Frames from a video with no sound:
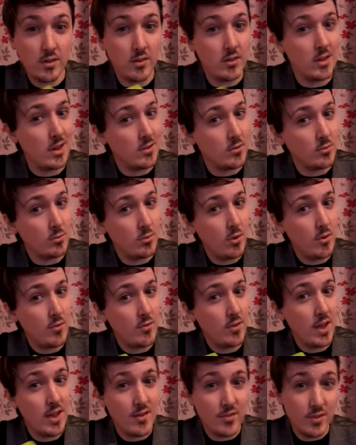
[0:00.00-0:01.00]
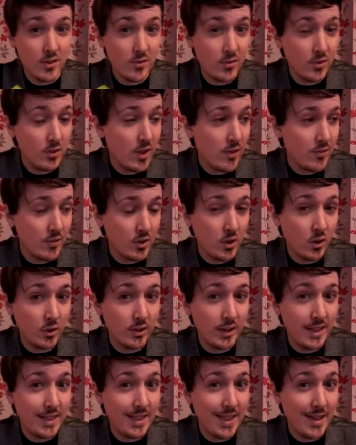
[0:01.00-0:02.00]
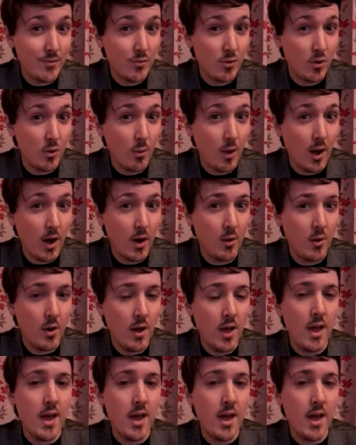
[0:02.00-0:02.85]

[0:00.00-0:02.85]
So that's worth it. Even if you haven't gone in there for a while,